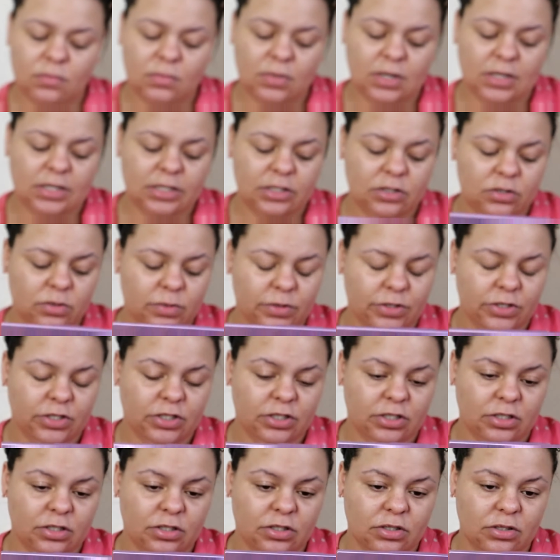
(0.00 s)
I did
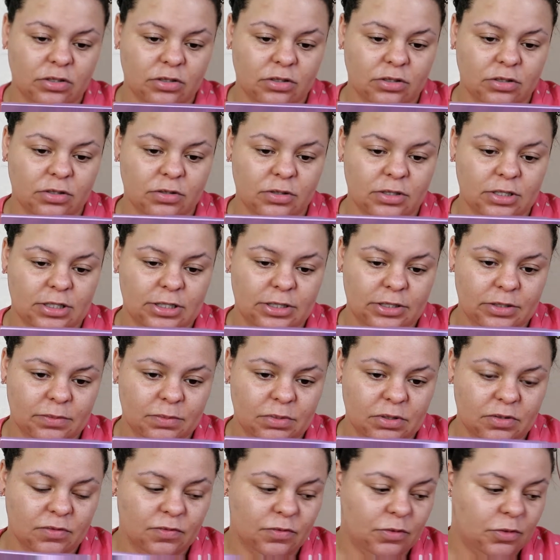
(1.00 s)
swatches and saw and looked
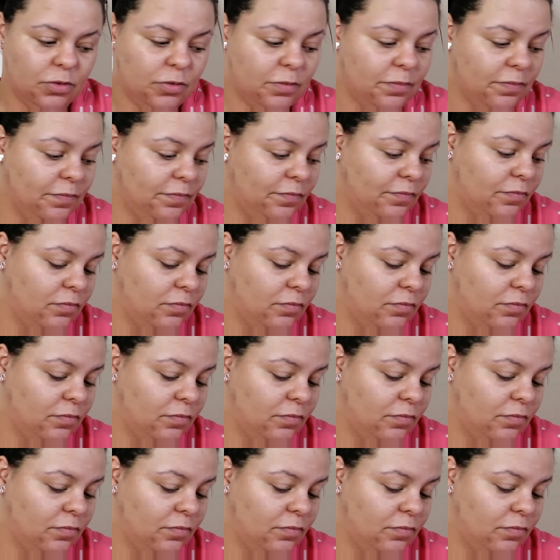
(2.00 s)
beautiful.